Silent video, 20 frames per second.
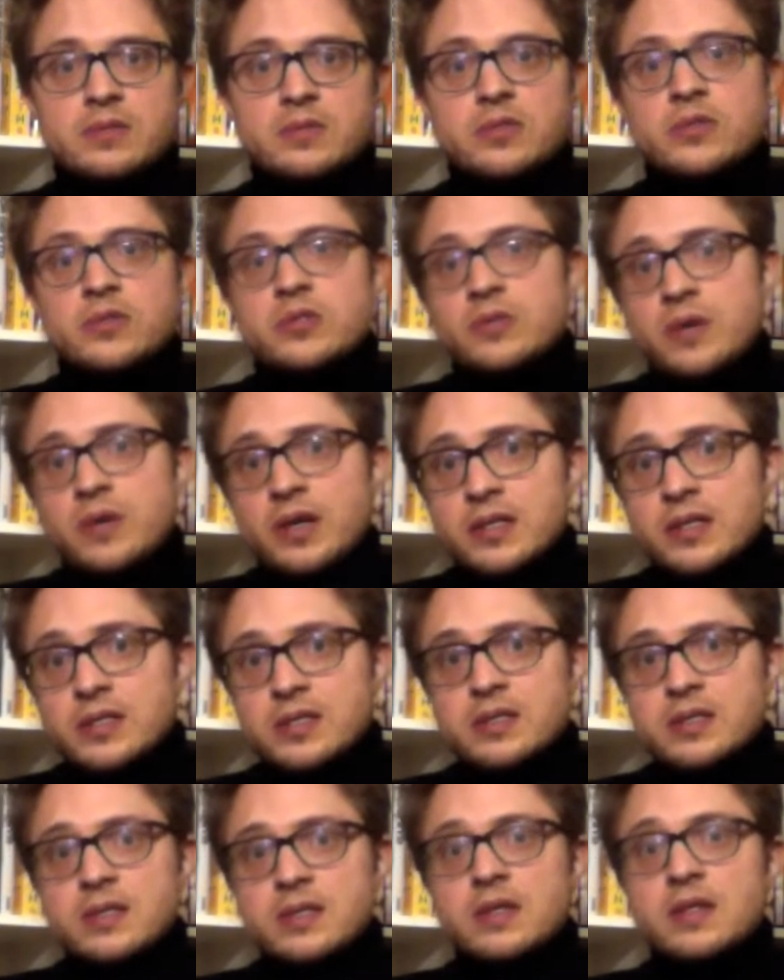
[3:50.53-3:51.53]
So to
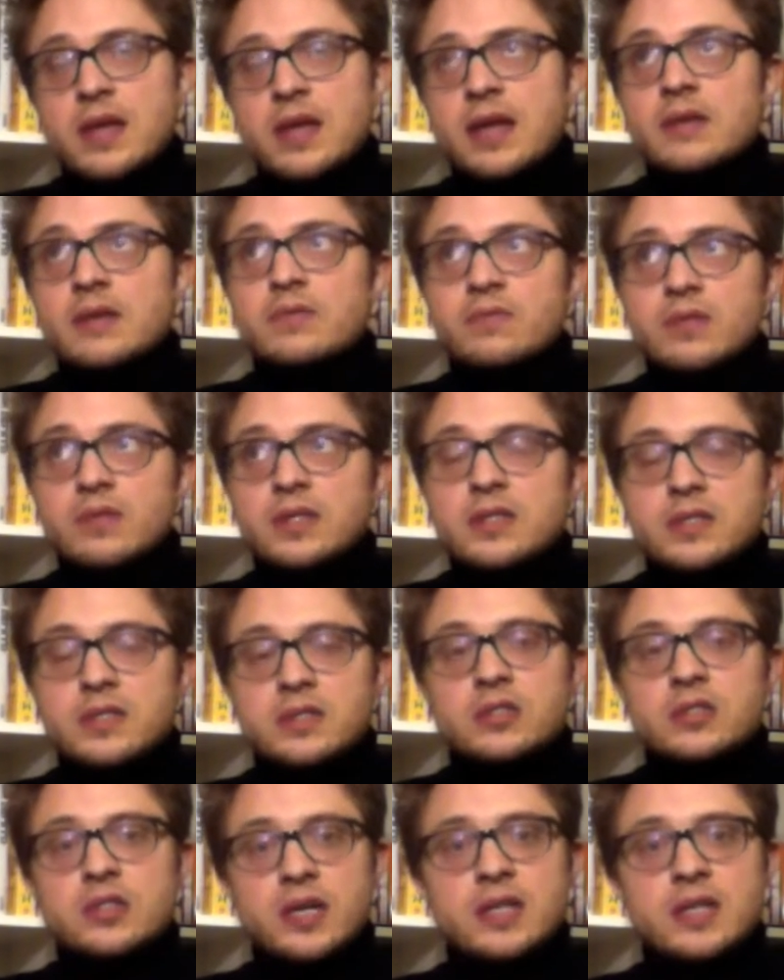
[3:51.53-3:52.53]
us, that really
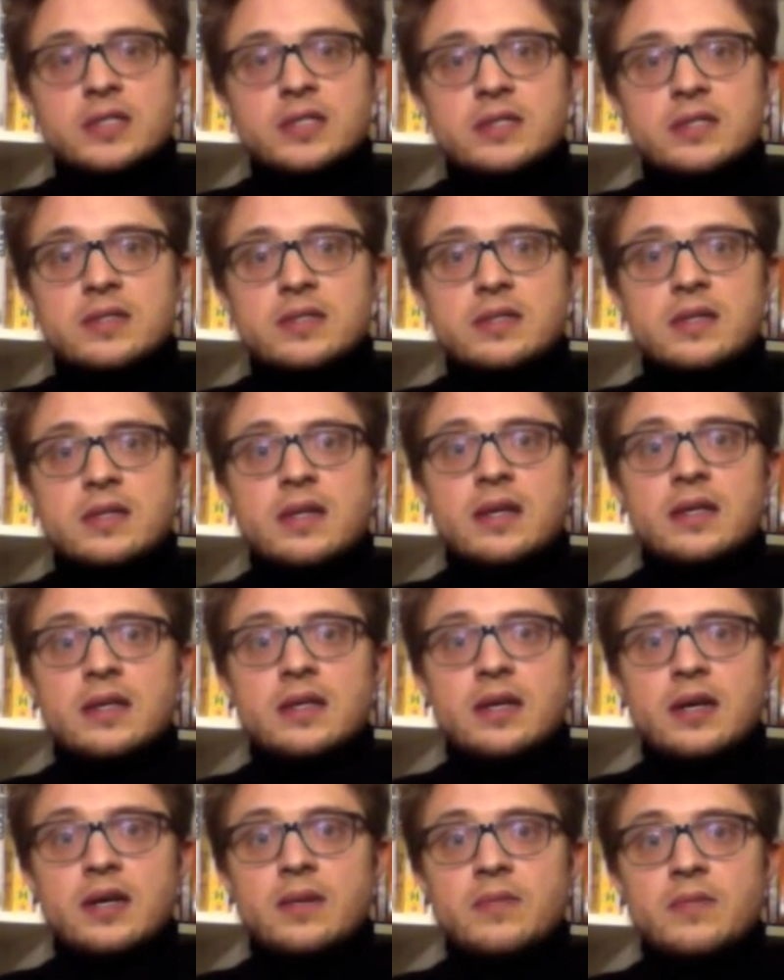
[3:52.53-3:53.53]
suggests that
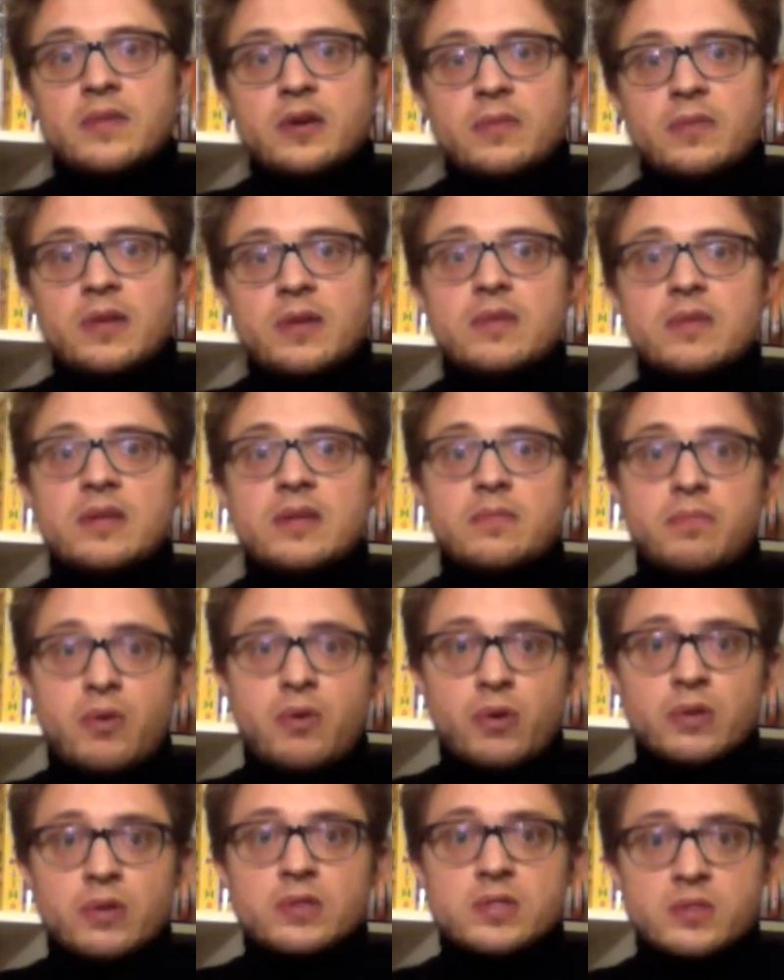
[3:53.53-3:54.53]
there may be
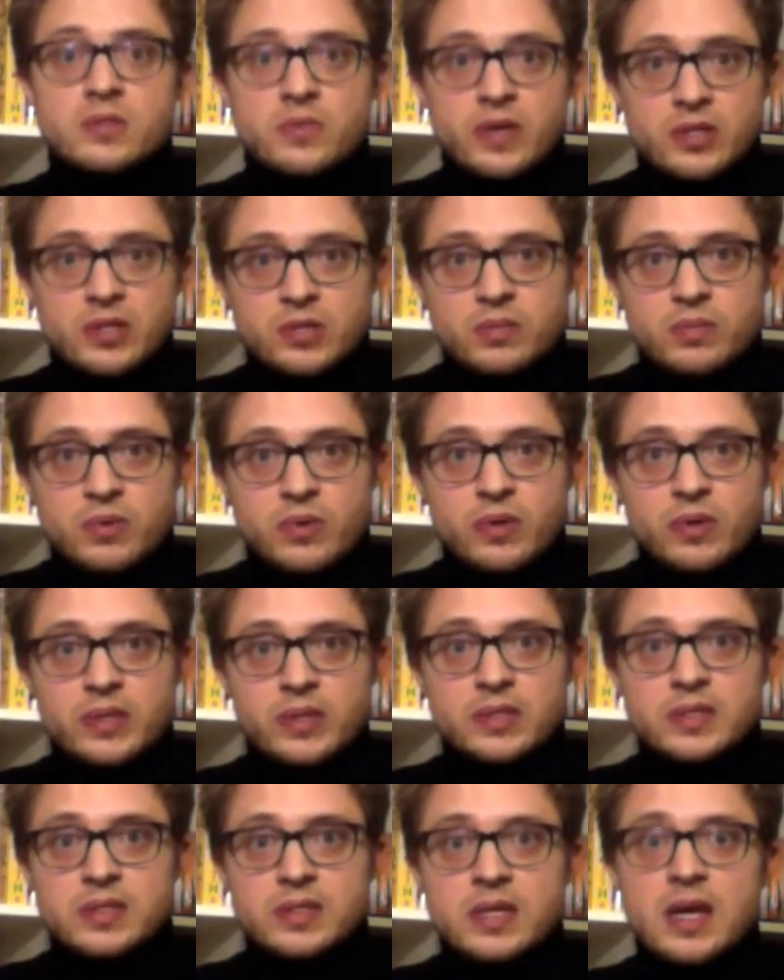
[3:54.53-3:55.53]
important switch
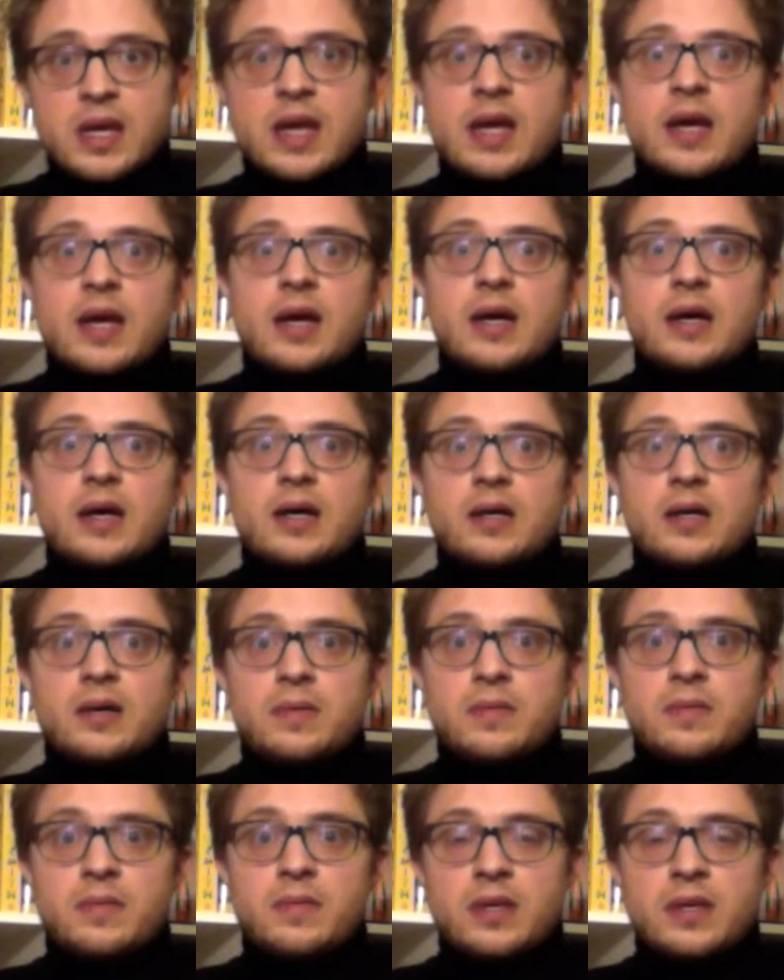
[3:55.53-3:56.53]
points
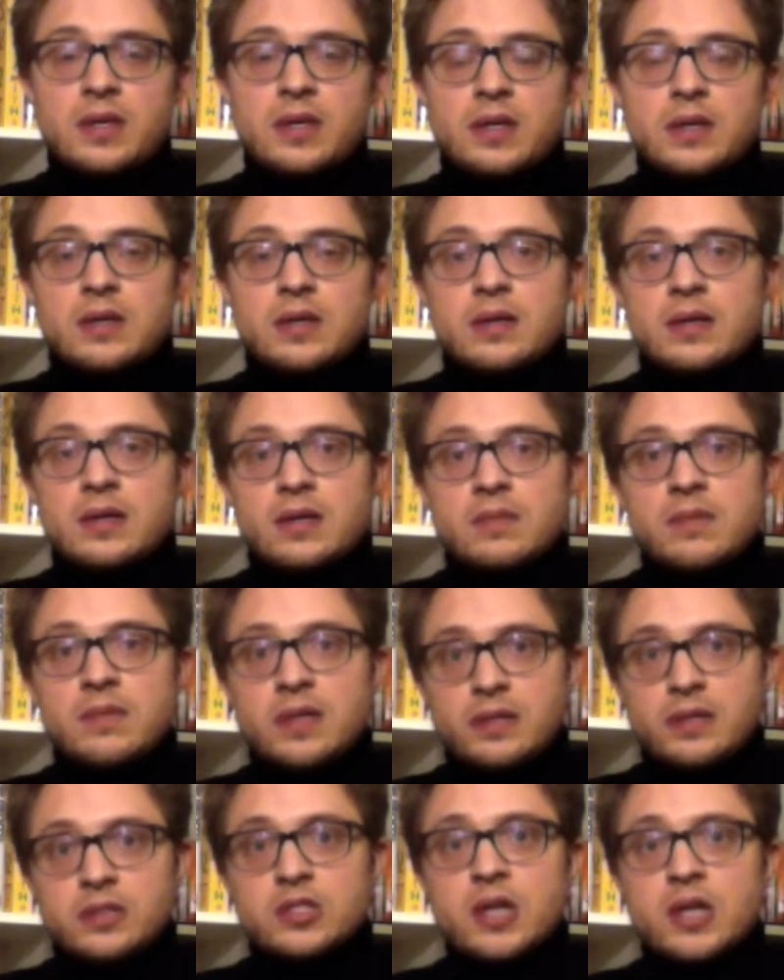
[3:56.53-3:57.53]
in middle
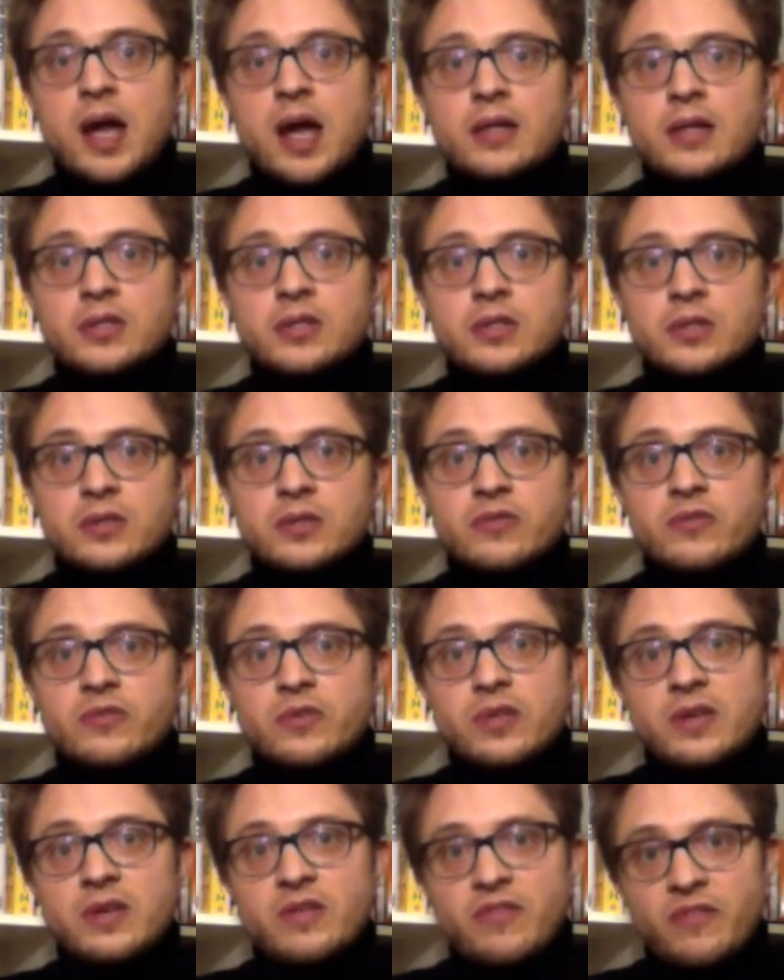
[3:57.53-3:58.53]
childhood for
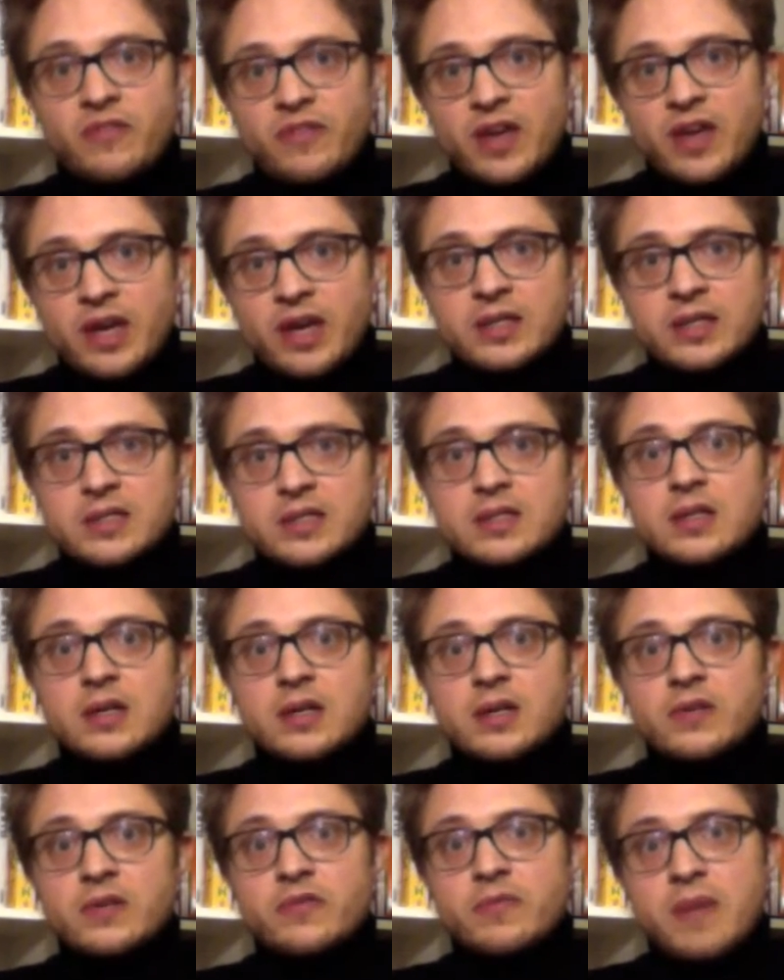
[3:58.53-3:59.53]
the effect
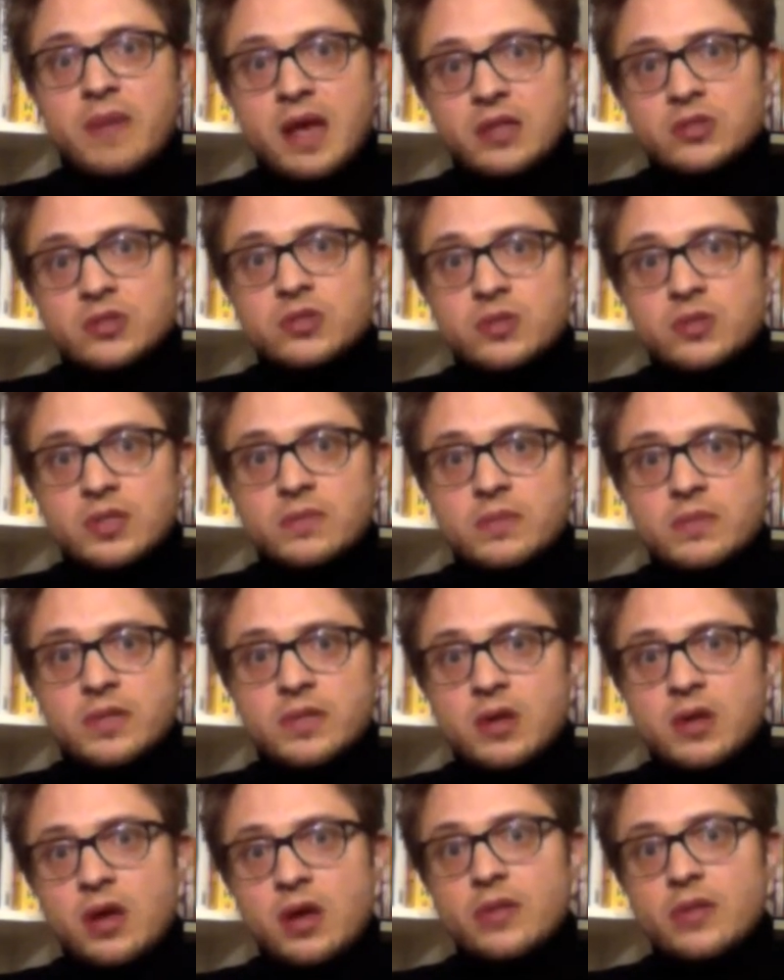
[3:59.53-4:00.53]
of maltreatment on the